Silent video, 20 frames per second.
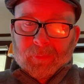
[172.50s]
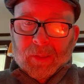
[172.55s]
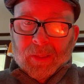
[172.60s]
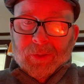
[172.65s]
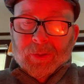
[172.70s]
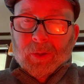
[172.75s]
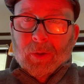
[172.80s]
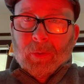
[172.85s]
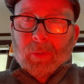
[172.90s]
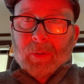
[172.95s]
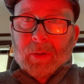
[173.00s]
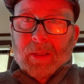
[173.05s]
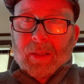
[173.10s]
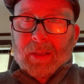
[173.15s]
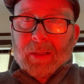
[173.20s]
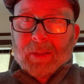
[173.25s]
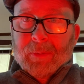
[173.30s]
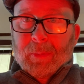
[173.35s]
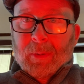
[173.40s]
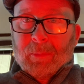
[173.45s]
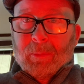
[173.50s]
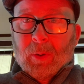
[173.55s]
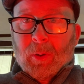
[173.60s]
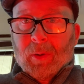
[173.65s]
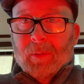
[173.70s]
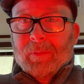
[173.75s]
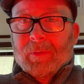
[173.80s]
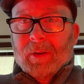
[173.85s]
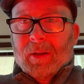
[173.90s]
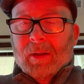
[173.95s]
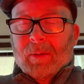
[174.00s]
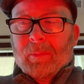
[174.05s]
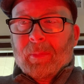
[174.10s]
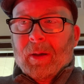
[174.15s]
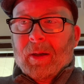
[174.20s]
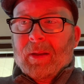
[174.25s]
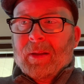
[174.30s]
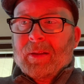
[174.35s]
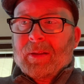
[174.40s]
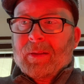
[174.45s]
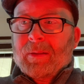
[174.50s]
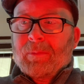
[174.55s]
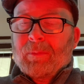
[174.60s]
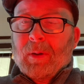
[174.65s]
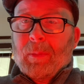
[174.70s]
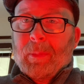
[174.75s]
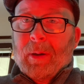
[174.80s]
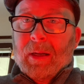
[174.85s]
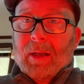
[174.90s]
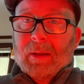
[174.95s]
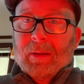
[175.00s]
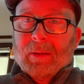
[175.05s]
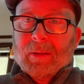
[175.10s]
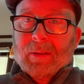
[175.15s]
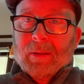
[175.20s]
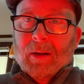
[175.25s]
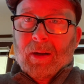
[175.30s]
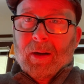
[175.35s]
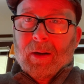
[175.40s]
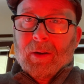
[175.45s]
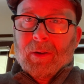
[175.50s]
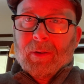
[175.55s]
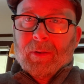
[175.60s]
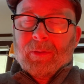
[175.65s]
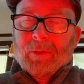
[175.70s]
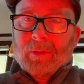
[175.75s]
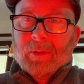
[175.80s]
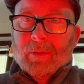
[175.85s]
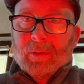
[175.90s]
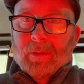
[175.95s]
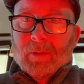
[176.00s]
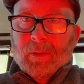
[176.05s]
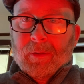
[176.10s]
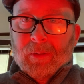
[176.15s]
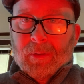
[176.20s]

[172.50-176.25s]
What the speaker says: So he has been motivated by this mimetic desire to